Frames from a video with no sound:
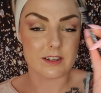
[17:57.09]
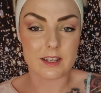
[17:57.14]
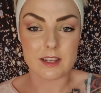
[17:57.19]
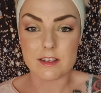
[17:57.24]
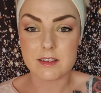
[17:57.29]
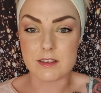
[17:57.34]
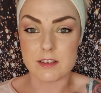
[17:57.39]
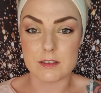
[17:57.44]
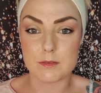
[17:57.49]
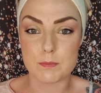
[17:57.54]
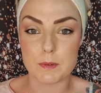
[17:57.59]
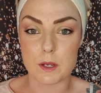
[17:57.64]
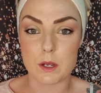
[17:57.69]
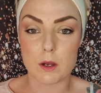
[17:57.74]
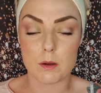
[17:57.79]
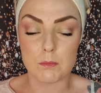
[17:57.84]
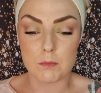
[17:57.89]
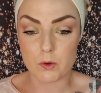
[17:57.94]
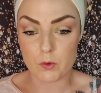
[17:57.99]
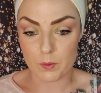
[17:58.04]
This has
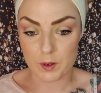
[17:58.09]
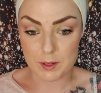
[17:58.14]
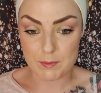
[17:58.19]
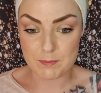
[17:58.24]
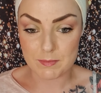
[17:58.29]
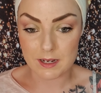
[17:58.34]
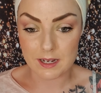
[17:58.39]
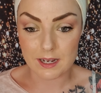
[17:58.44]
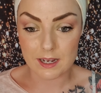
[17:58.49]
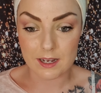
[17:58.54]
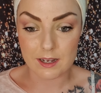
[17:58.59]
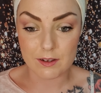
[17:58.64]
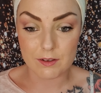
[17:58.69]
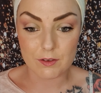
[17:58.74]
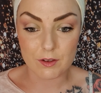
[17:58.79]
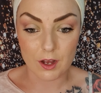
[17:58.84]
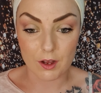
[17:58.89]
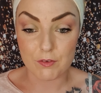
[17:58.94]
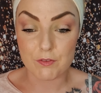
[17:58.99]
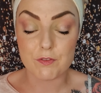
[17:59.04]
become quite my
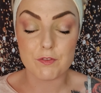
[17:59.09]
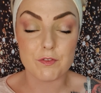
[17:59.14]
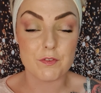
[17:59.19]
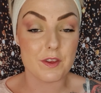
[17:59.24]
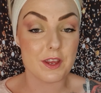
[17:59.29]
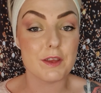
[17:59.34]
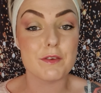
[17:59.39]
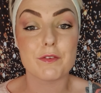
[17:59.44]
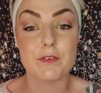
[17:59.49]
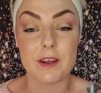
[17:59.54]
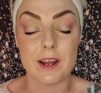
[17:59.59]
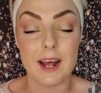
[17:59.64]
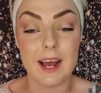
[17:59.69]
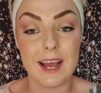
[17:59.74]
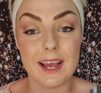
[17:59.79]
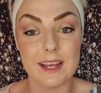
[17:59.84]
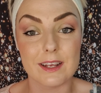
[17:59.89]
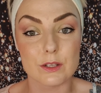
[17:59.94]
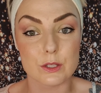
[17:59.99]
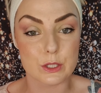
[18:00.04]
favourite
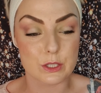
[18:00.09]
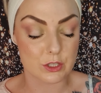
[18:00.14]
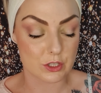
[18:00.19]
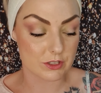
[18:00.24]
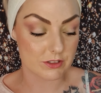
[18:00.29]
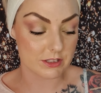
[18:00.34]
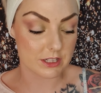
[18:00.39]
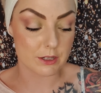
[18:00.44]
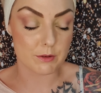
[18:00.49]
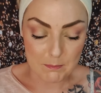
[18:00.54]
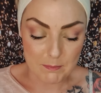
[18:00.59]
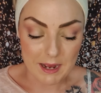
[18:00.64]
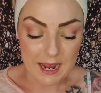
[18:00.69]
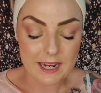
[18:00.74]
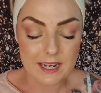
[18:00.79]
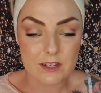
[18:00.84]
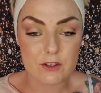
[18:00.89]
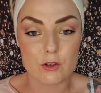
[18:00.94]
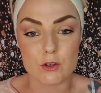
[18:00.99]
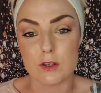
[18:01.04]
eye look just now.
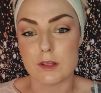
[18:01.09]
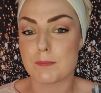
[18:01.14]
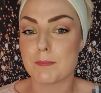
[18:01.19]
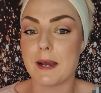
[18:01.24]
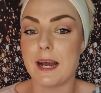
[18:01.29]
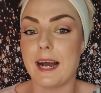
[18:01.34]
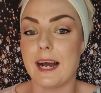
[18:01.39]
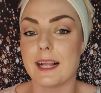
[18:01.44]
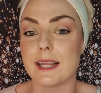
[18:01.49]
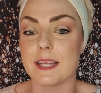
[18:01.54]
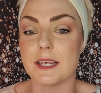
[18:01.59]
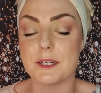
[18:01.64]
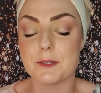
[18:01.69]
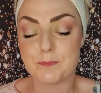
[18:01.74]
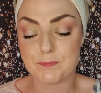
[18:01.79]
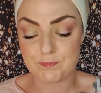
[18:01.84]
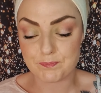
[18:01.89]
Back to the palette.